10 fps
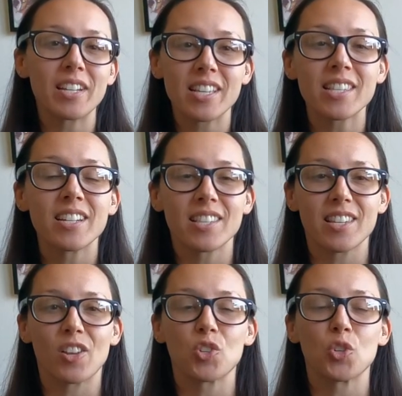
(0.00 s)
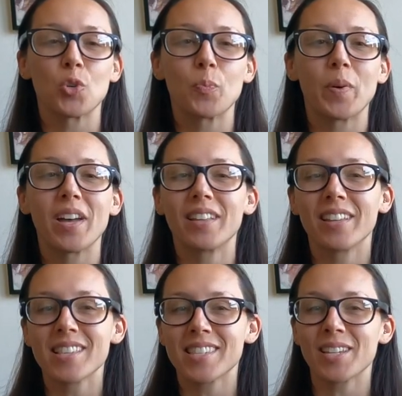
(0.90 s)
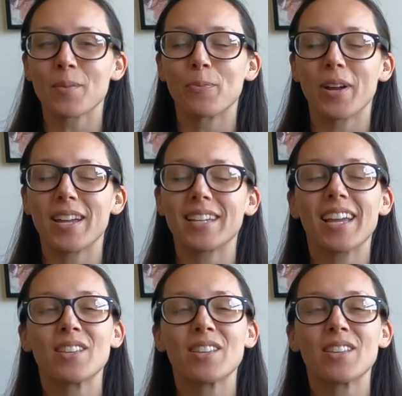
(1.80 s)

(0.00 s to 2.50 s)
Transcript: It is an essential, but let's take a break